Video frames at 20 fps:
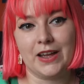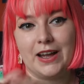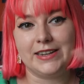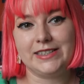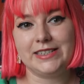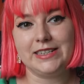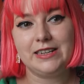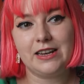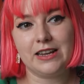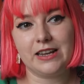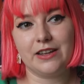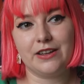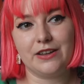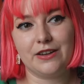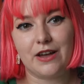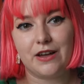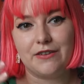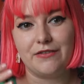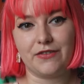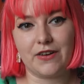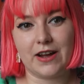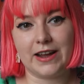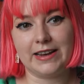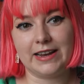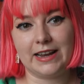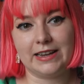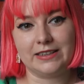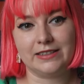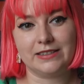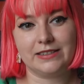did like a
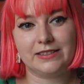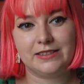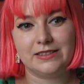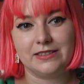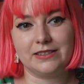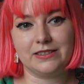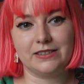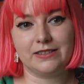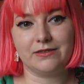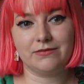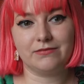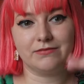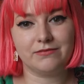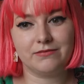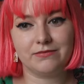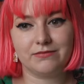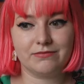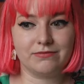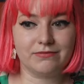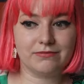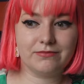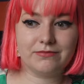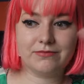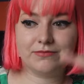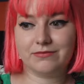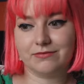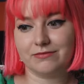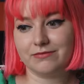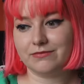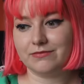finance
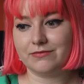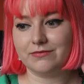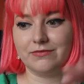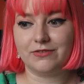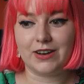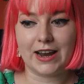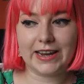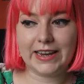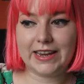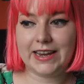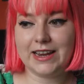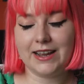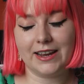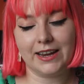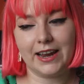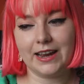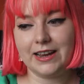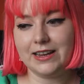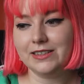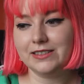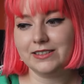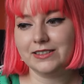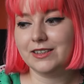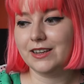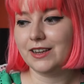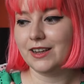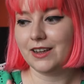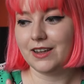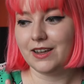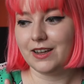recce, I guess.
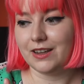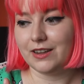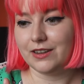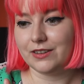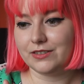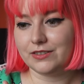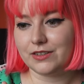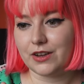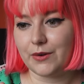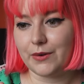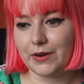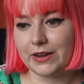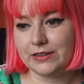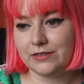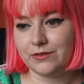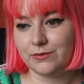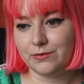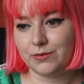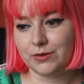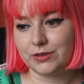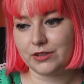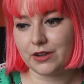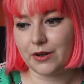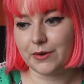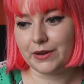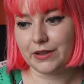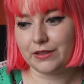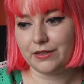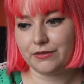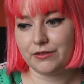So I was
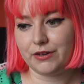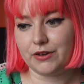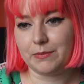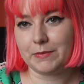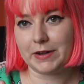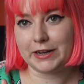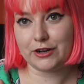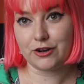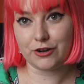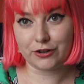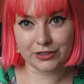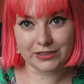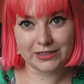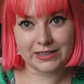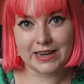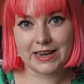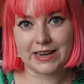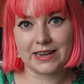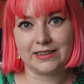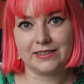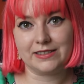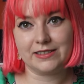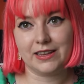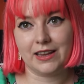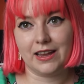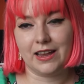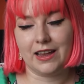going through my costings